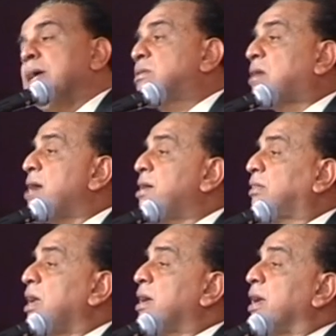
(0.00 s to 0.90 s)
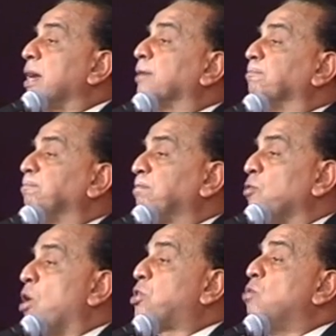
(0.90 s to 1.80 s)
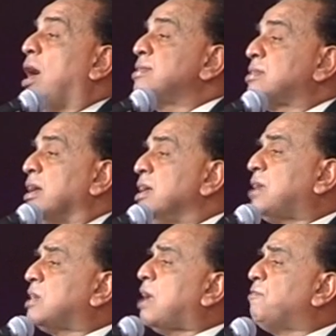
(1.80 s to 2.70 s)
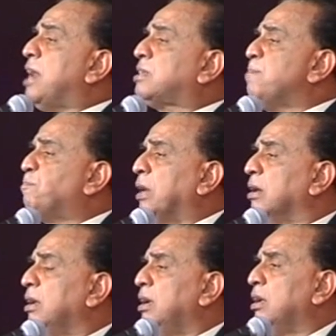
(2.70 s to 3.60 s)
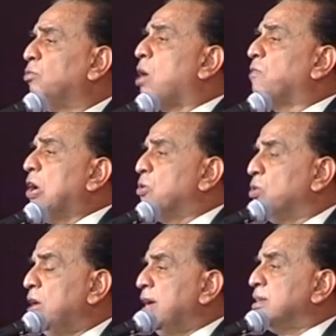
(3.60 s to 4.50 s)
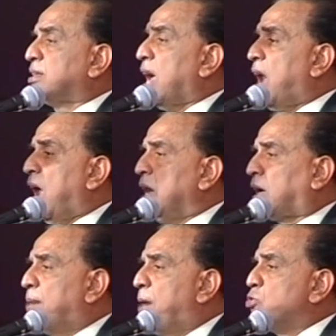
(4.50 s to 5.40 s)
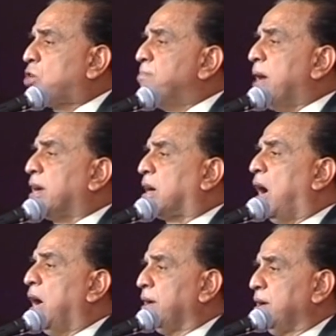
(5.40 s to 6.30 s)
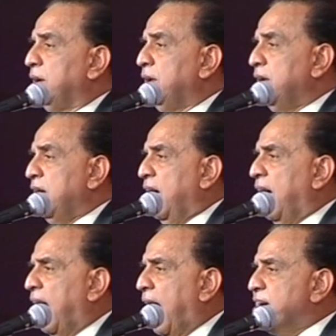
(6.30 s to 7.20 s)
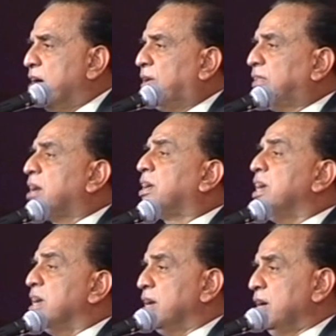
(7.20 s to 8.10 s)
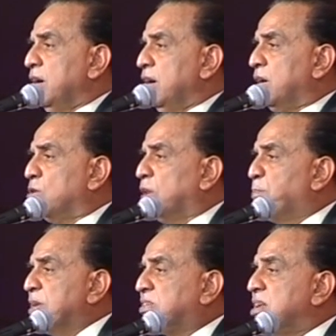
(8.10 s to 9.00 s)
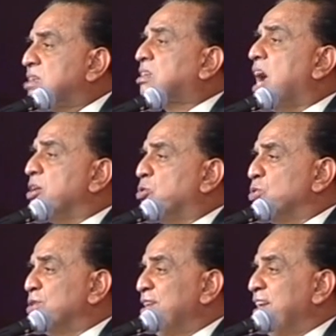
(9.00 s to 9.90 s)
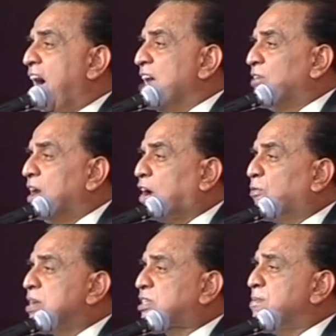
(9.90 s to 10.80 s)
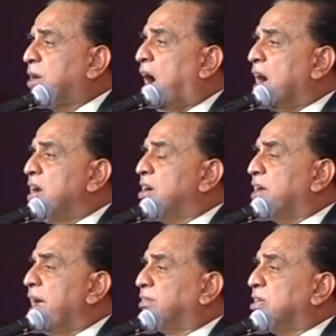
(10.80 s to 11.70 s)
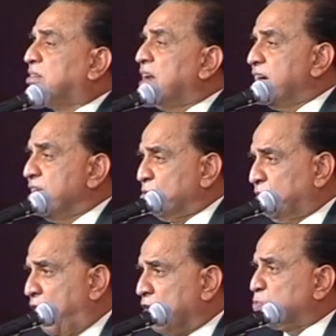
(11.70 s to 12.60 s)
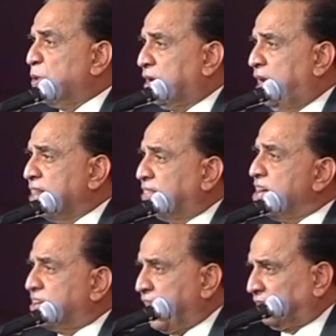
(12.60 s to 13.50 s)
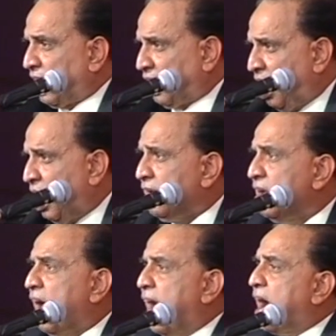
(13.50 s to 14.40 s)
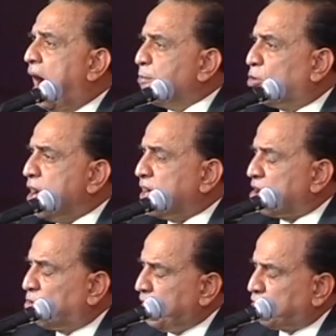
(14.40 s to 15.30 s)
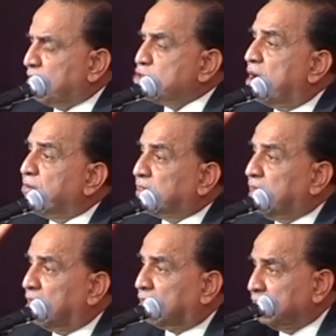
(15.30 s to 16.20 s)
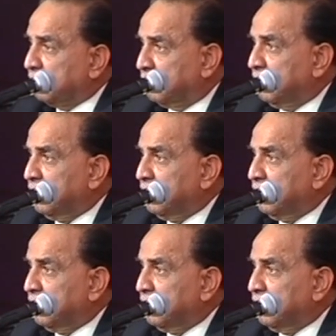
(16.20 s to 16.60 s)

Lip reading: He started thinking what to answer. He said, sir, very simple. What will you do? Sir, I'll come out of my car, hand over the key to the business tycoon and will request him kindly take this lady to the hospital and then take the car, and I'm going to enjoy with the girl.